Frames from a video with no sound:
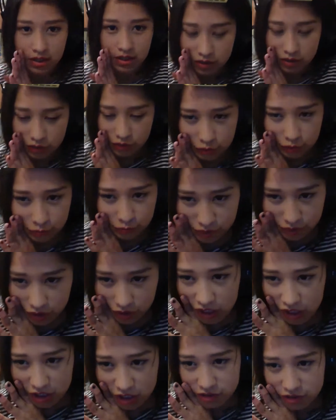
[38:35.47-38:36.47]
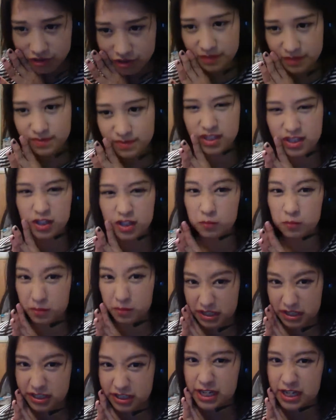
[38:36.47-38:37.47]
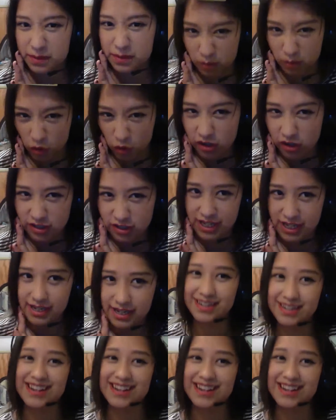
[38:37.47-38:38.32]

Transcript: Do scholarships, they're really important.